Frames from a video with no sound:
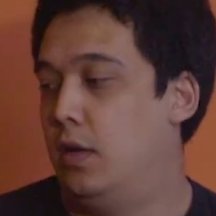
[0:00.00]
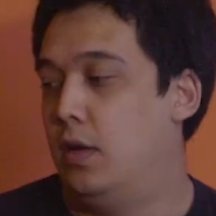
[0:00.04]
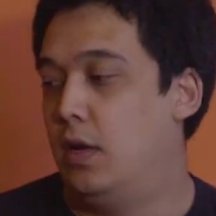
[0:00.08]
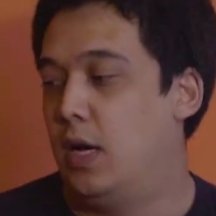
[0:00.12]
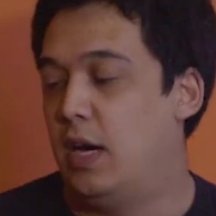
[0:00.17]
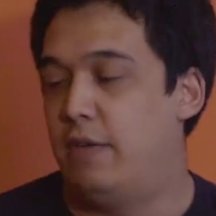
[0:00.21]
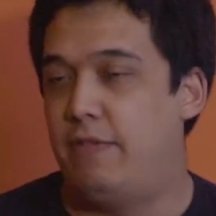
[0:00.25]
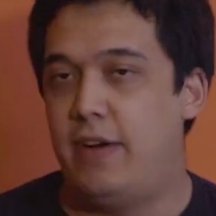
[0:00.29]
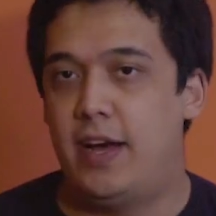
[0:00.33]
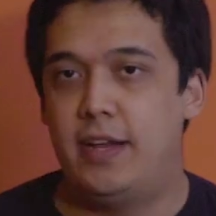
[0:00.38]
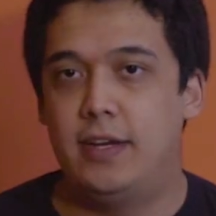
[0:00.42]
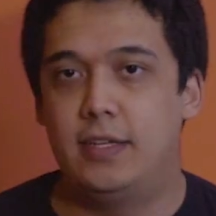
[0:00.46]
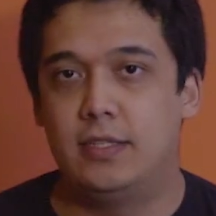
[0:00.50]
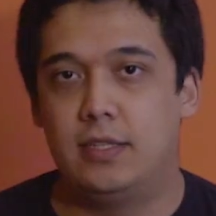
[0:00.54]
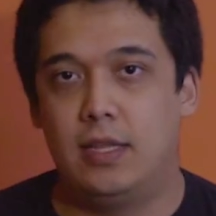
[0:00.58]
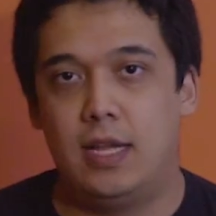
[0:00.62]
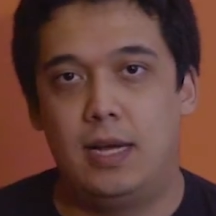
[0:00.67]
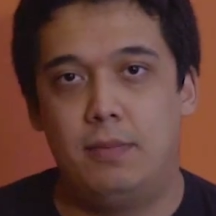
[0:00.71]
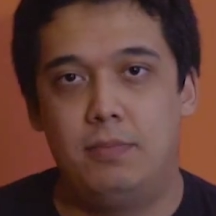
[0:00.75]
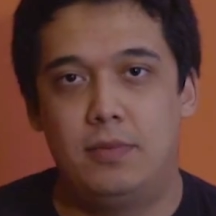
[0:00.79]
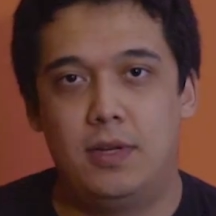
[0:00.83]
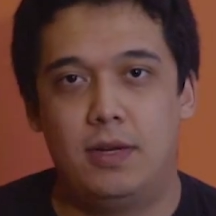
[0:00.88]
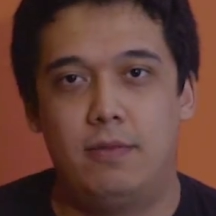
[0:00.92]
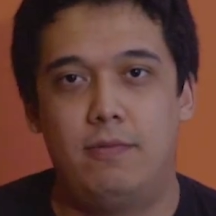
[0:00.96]
I've had this
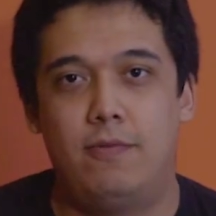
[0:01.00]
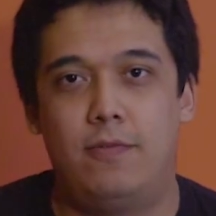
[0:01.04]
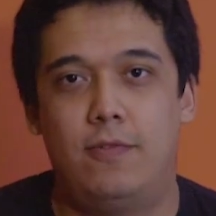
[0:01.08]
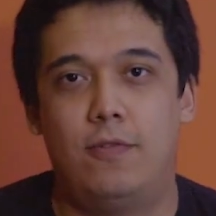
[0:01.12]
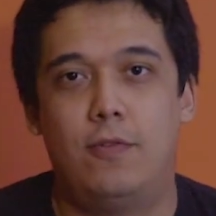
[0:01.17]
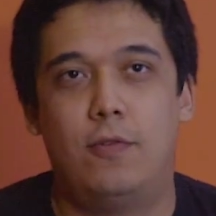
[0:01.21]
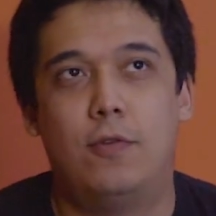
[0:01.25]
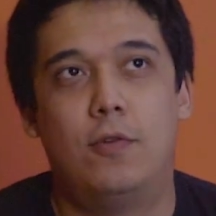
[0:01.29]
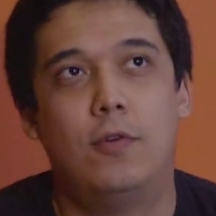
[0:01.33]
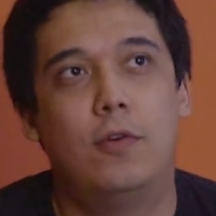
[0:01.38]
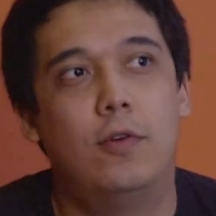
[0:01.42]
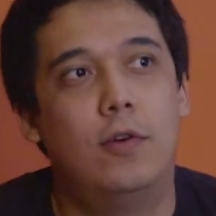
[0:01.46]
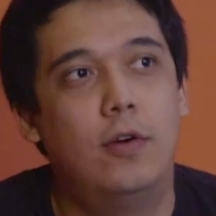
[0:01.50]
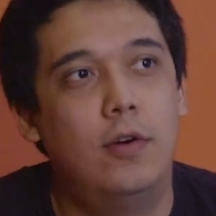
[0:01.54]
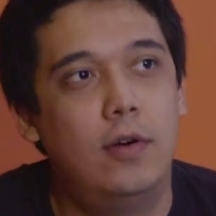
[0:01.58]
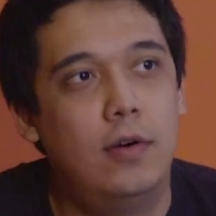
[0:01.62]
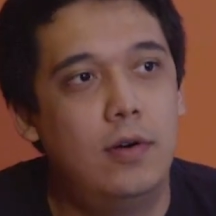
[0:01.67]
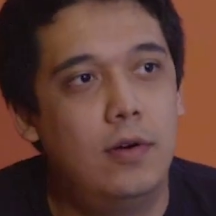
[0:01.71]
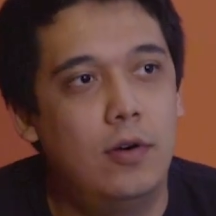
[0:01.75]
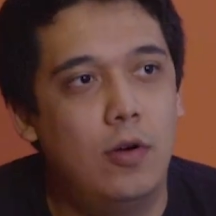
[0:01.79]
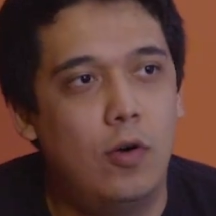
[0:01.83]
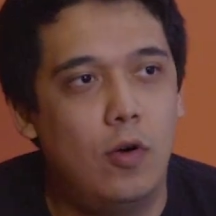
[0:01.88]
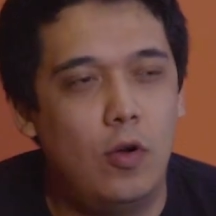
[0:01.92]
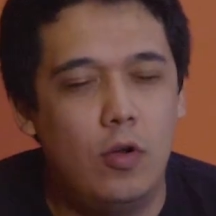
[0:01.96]
laptop for
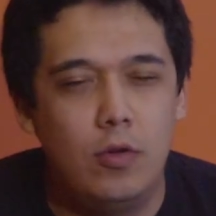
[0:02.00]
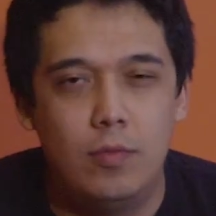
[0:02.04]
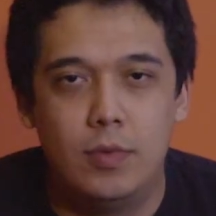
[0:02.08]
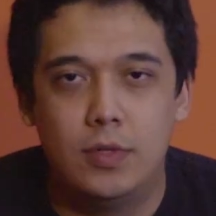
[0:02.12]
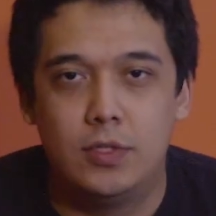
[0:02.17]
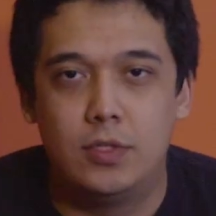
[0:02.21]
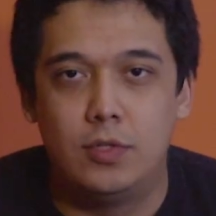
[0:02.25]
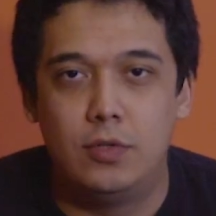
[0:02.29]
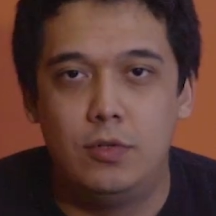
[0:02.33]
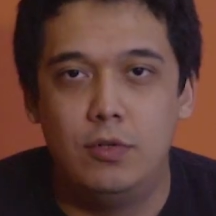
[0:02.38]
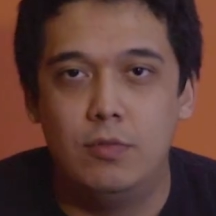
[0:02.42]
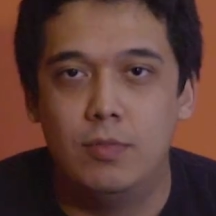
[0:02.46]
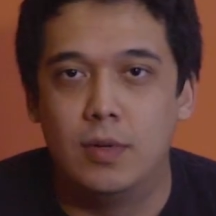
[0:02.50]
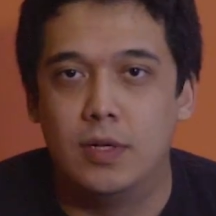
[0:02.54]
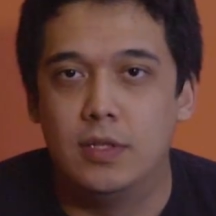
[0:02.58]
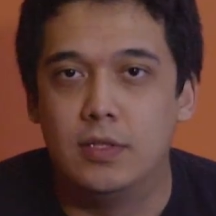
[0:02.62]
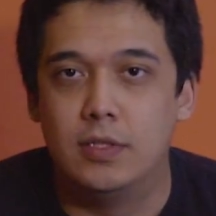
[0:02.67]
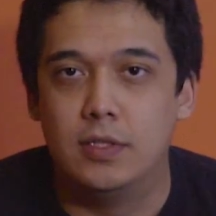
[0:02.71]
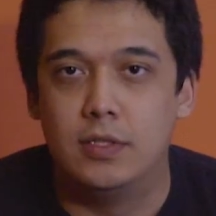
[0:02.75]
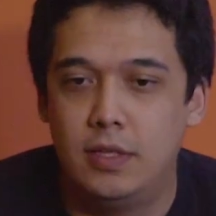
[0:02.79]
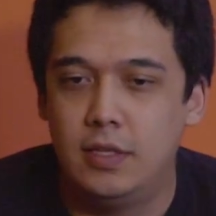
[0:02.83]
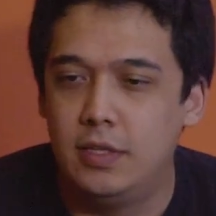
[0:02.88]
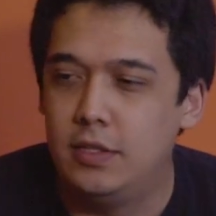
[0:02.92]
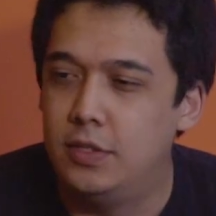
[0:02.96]
almost two
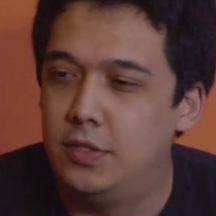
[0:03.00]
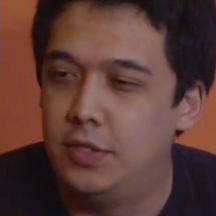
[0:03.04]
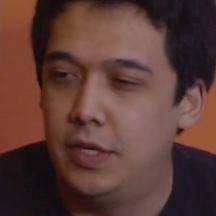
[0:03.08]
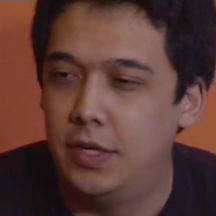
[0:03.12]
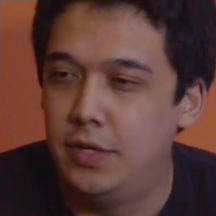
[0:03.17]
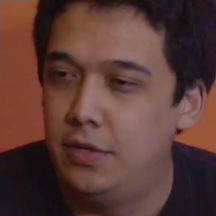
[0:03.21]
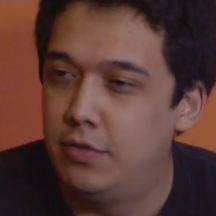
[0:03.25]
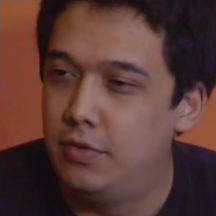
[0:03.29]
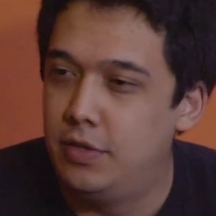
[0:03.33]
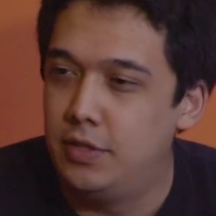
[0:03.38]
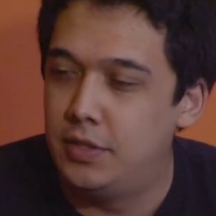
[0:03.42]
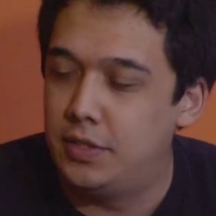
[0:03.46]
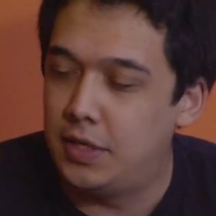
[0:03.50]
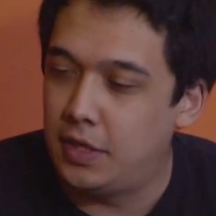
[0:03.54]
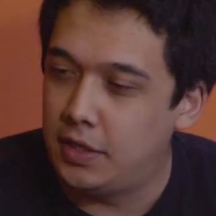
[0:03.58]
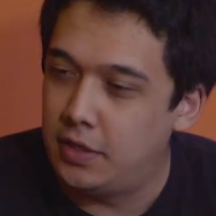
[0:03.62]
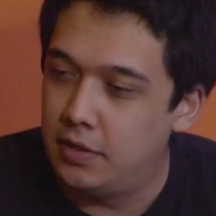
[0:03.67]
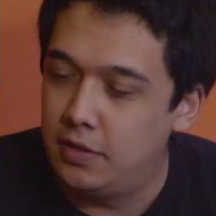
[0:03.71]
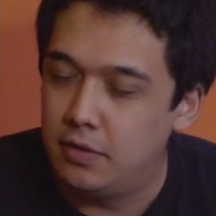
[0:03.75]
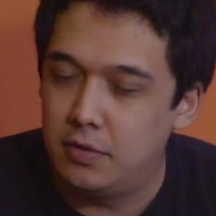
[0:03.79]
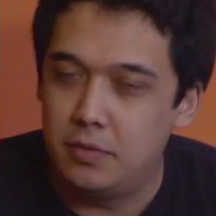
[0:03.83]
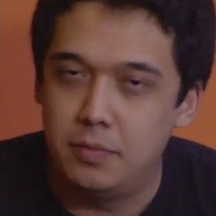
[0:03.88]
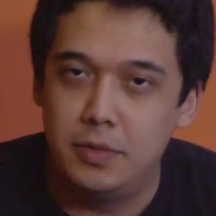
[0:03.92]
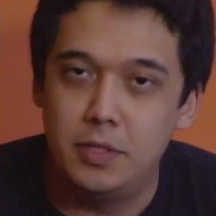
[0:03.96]
months. In January second
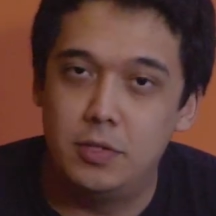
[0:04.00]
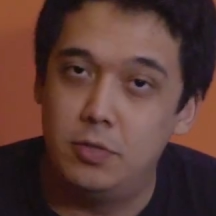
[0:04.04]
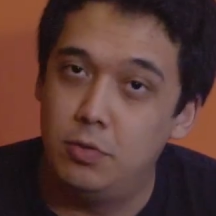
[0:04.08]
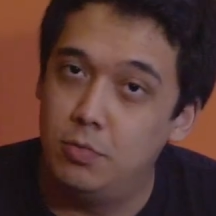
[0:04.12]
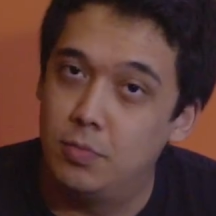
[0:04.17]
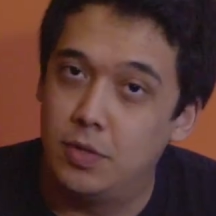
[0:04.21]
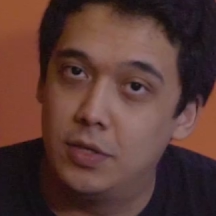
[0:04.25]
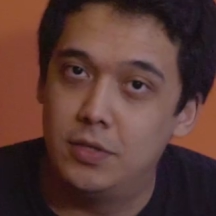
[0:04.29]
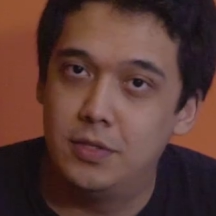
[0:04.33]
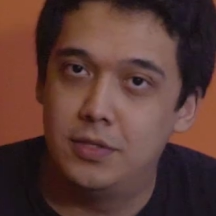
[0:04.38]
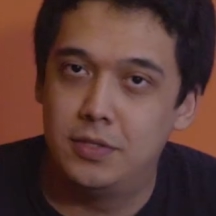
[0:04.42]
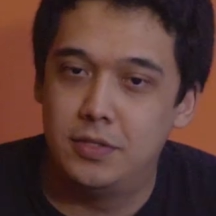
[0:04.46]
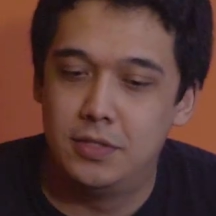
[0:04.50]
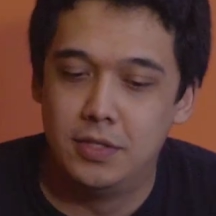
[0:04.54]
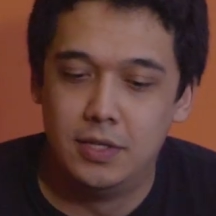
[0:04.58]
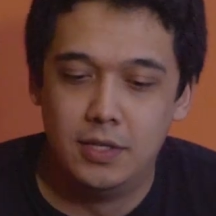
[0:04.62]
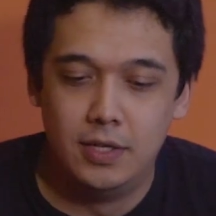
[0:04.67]
it'll be two months,